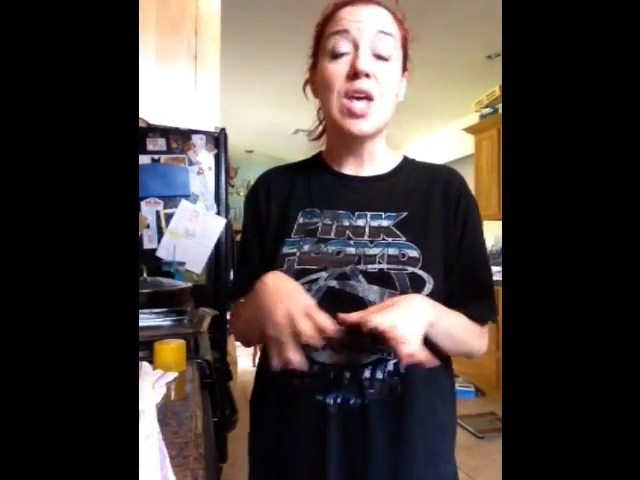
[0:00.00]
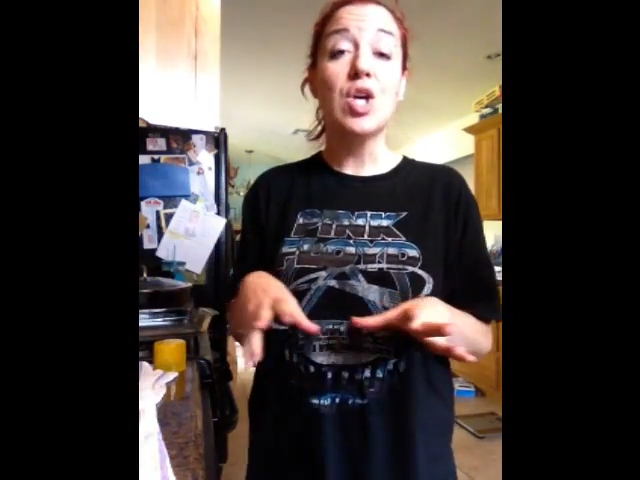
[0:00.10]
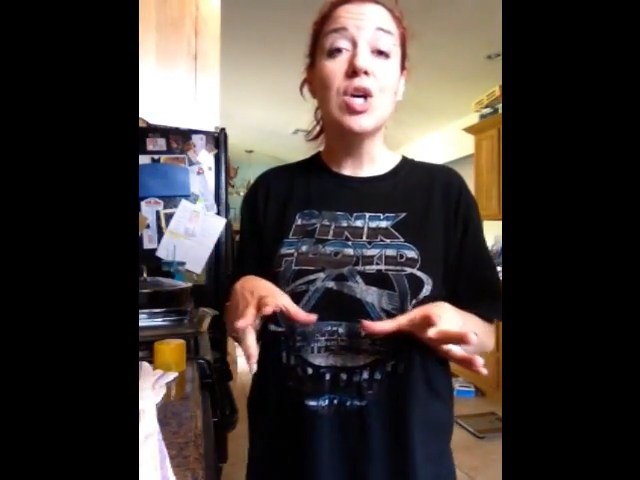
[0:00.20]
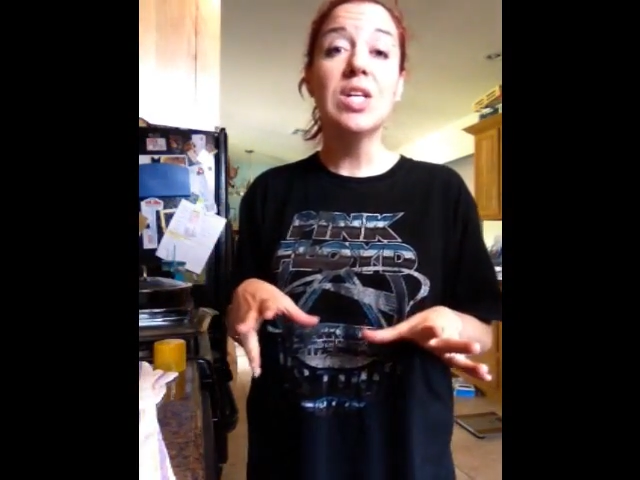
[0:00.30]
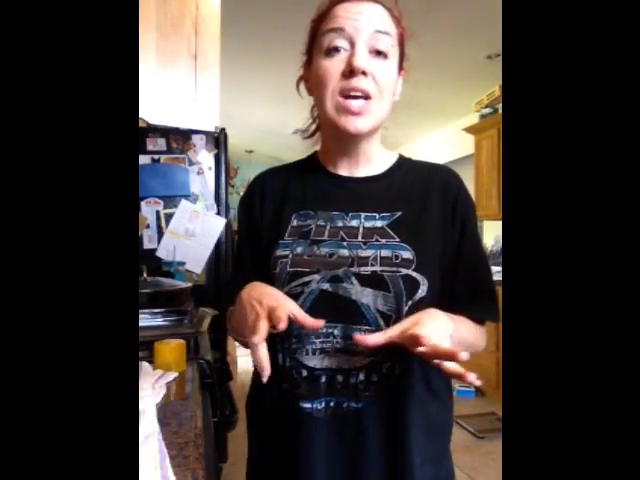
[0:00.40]

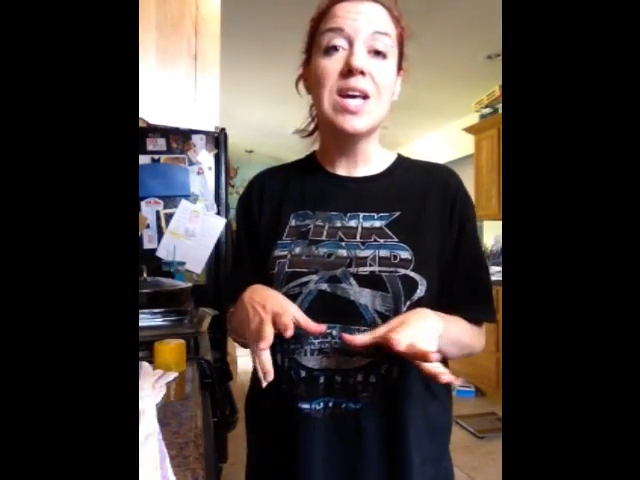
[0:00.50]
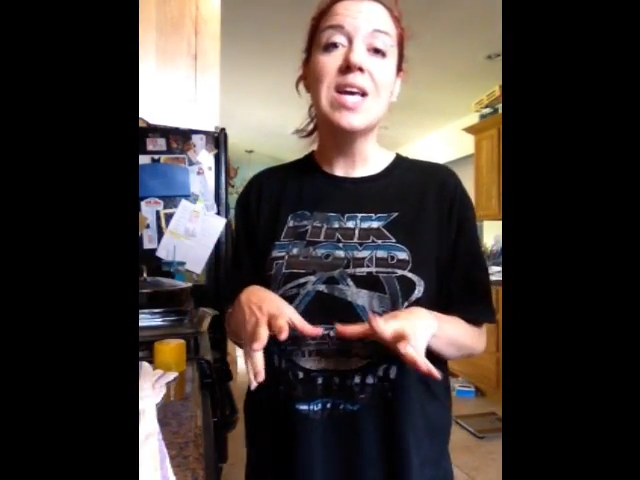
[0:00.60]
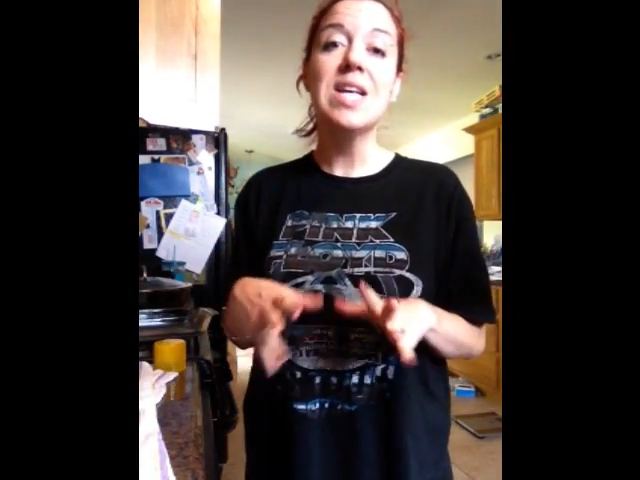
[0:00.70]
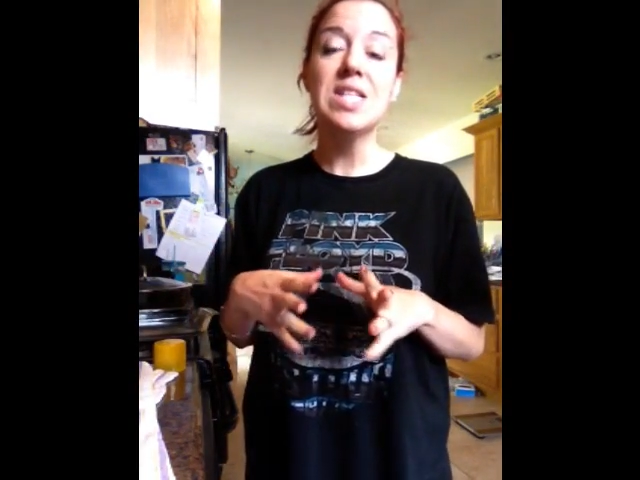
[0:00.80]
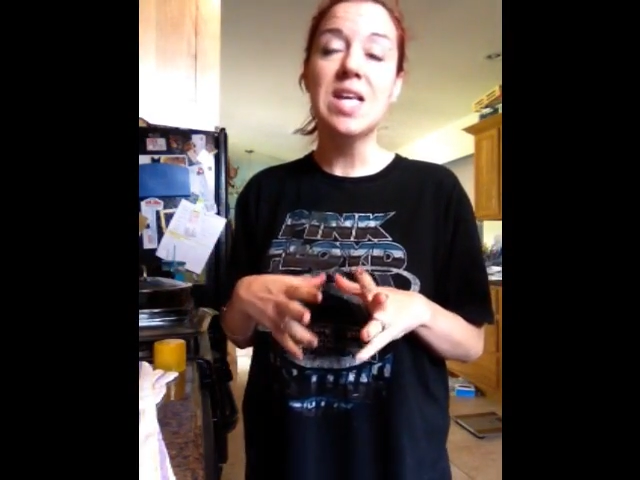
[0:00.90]
cook.
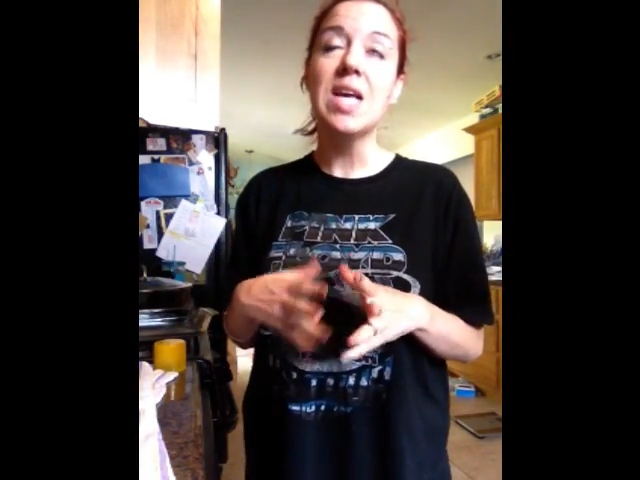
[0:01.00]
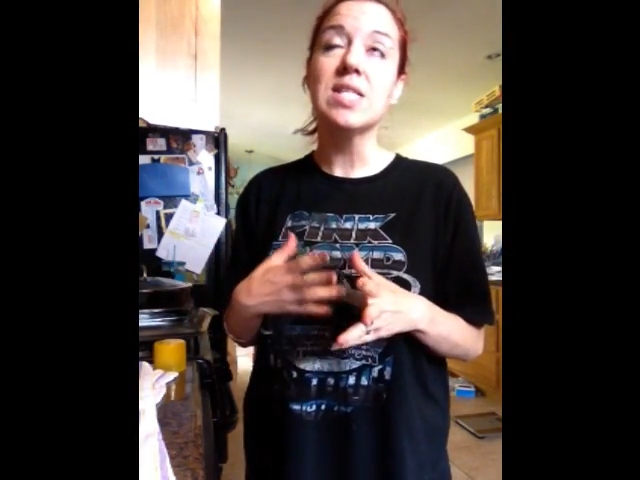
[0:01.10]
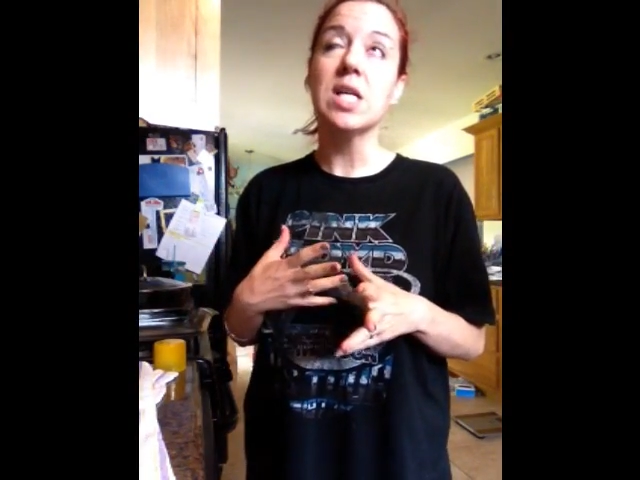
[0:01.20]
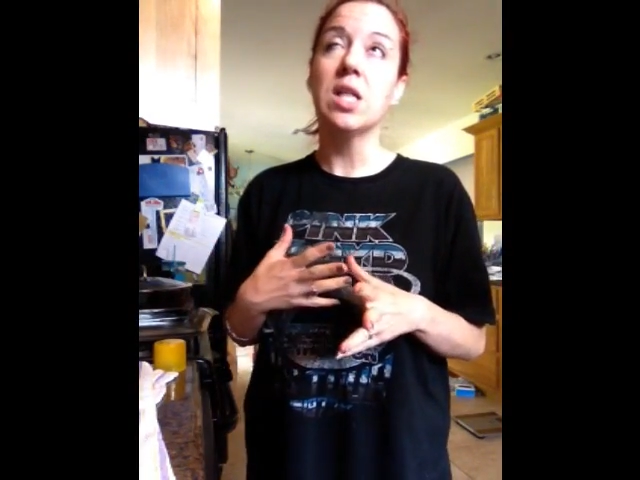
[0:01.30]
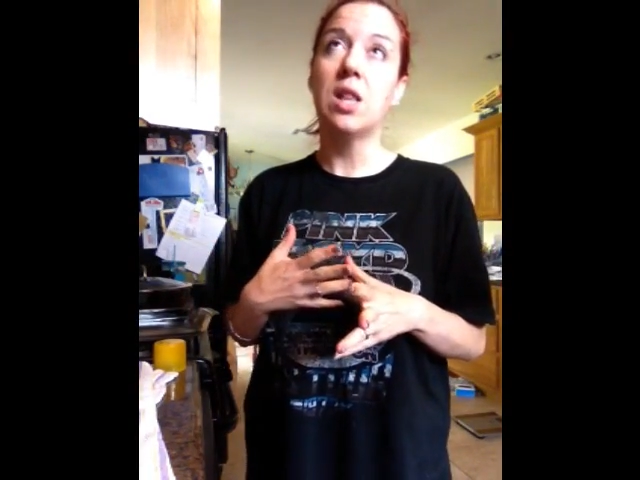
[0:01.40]
It
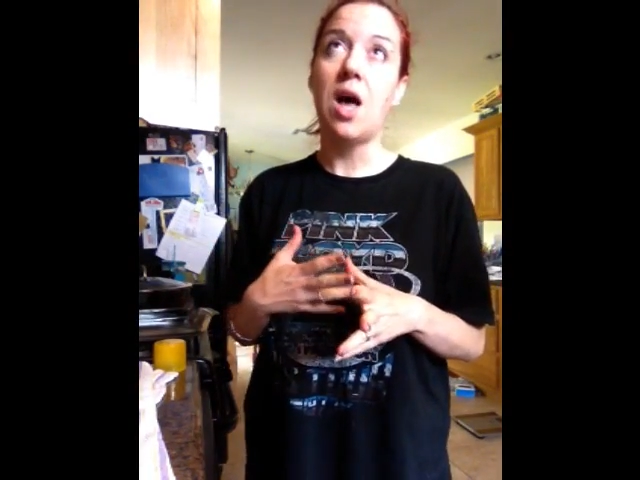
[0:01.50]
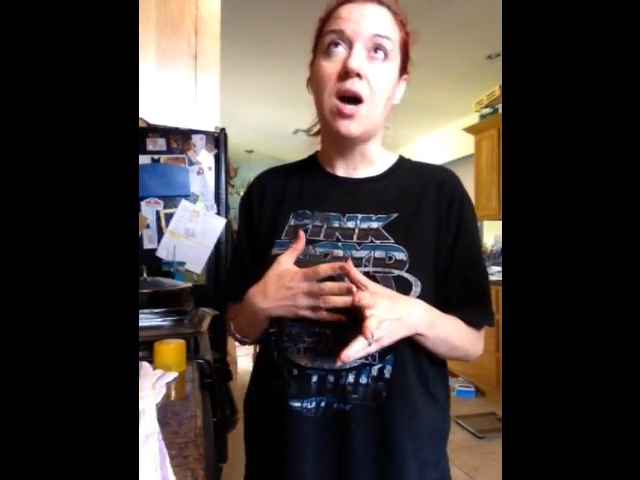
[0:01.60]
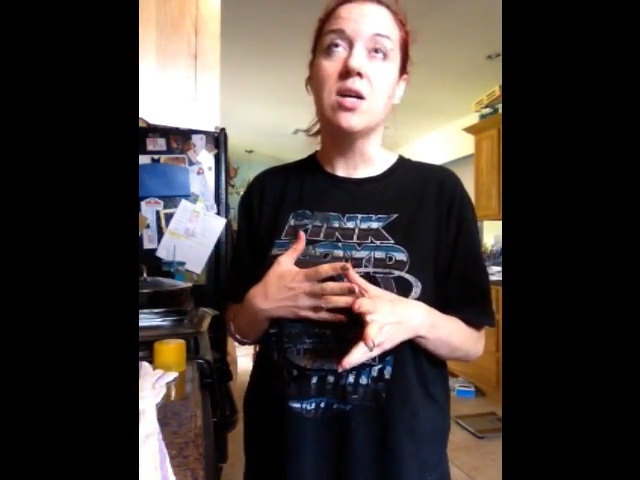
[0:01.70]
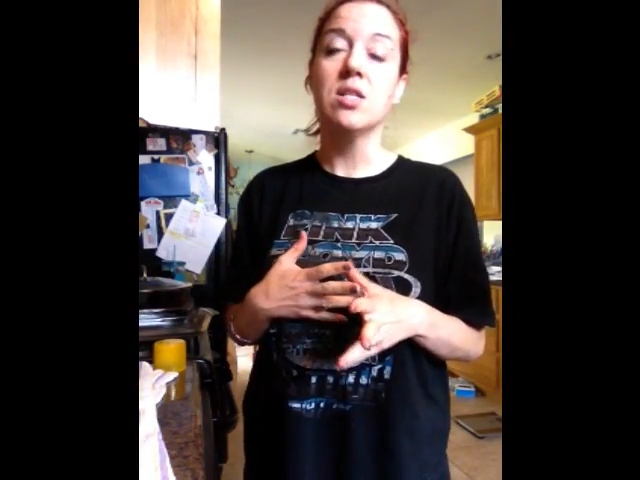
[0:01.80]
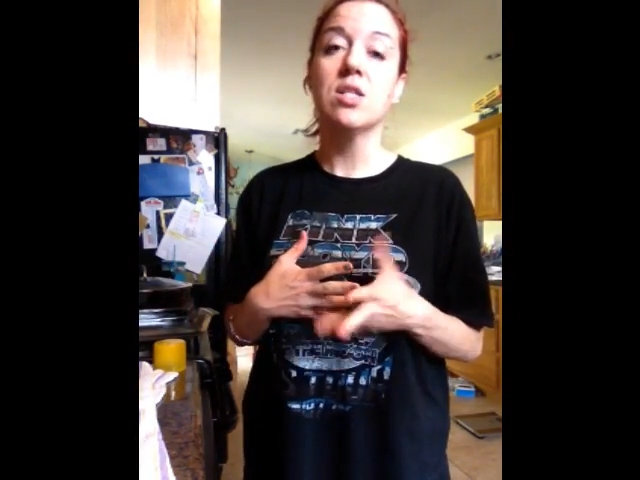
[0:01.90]
takes a
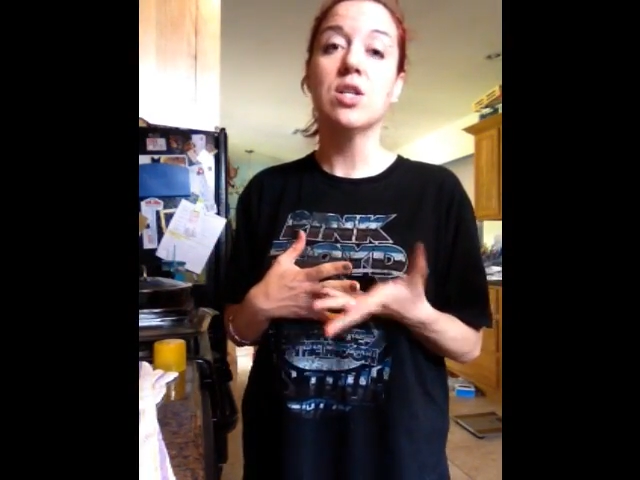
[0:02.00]
lot